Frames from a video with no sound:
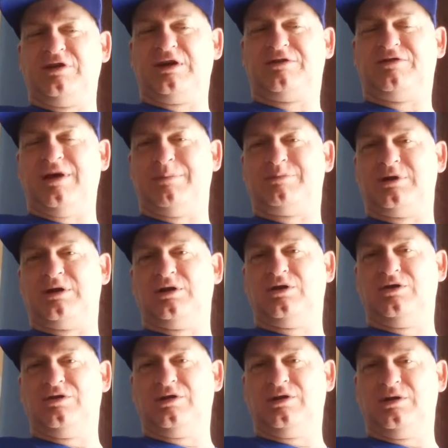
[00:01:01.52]
the accepted
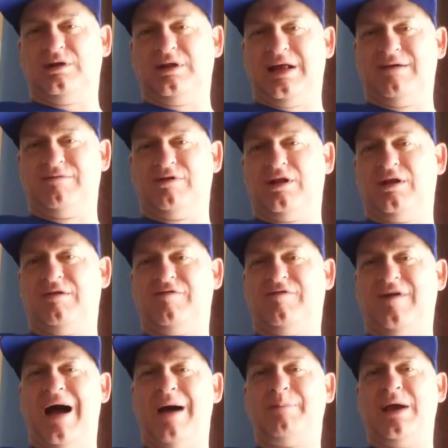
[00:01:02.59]
level of
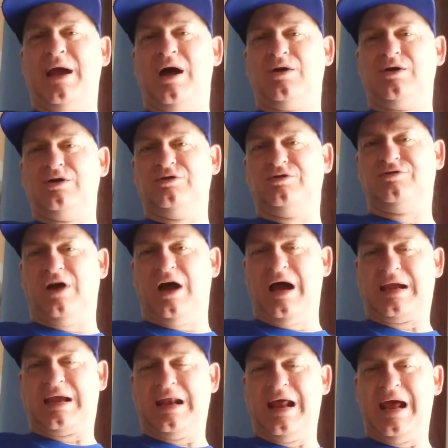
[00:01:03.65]
fapiao use
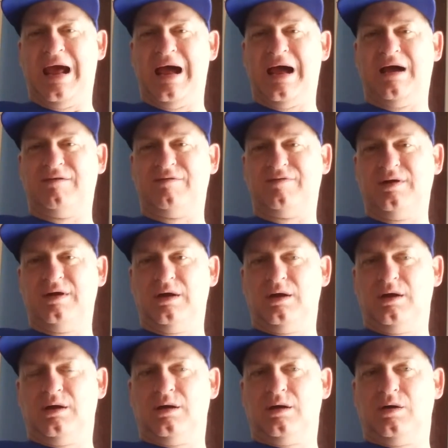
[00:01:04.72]
I can have
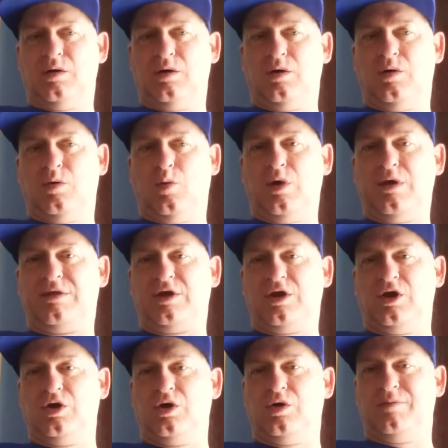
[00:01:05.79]
with
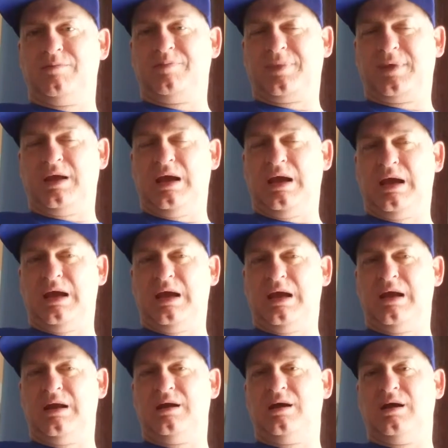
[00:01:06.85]
you?
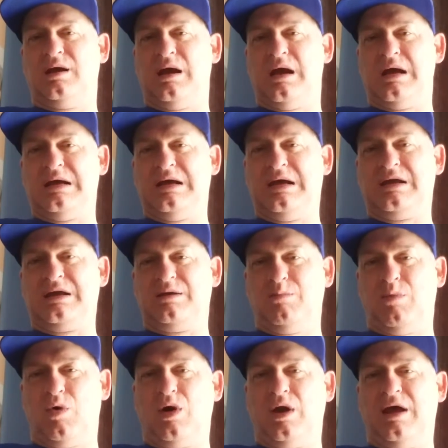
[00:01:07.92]
And
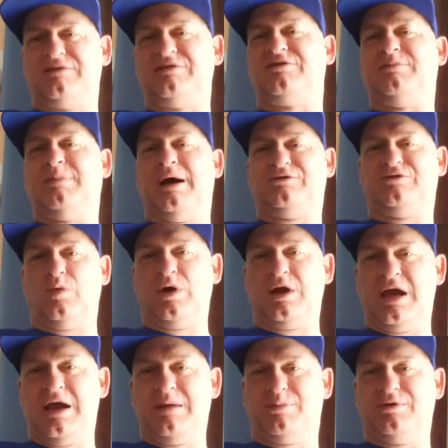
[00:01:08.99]
more or less it's about
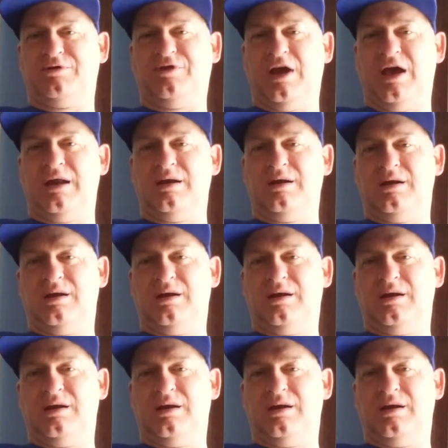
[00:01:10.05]
28%.